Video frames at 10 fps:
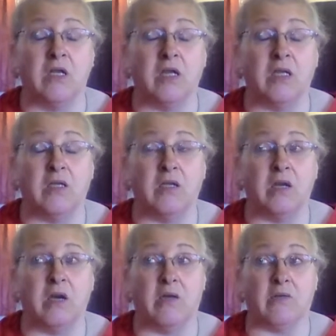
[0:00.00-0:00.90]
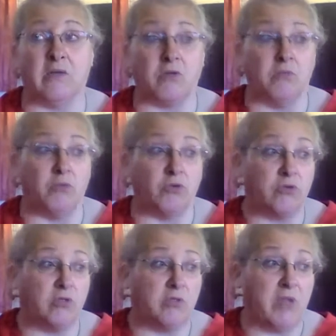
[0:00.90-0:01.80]
in uh, the
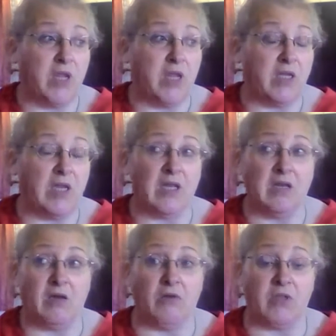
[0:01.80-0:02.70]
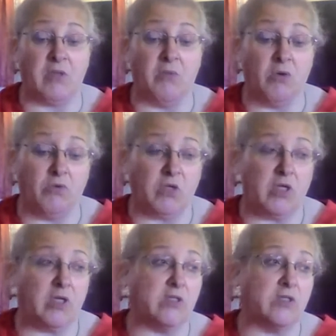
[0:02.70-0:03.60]
commercially made and all the ammonia.
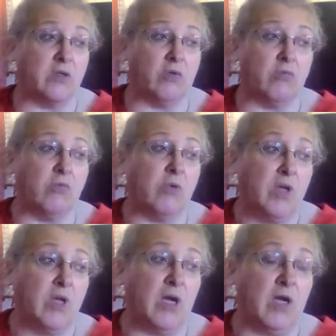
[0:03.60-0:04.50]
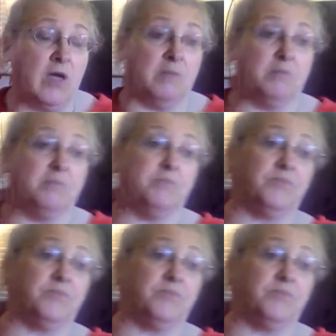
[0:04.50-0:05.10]
So, um,